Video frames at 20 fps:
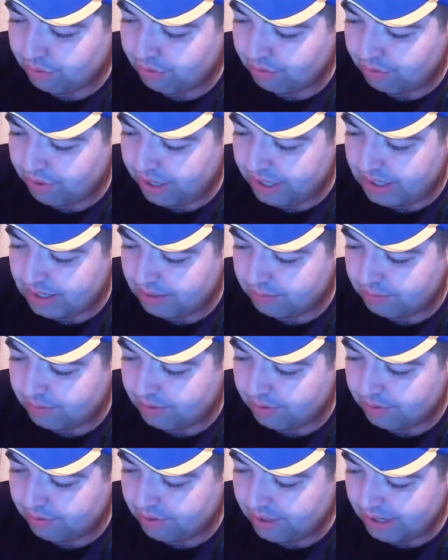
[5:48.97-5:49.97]
ridden
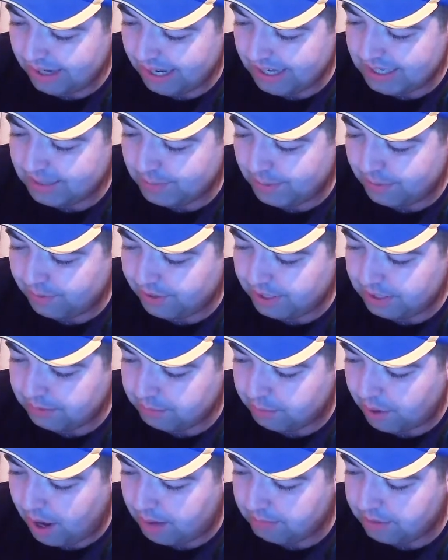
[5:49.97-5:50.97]

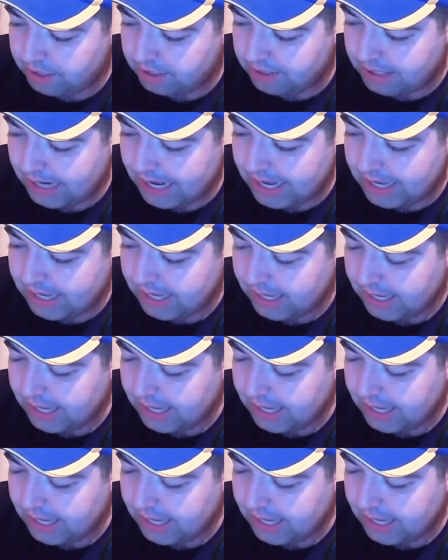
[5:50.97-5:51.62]
prominently,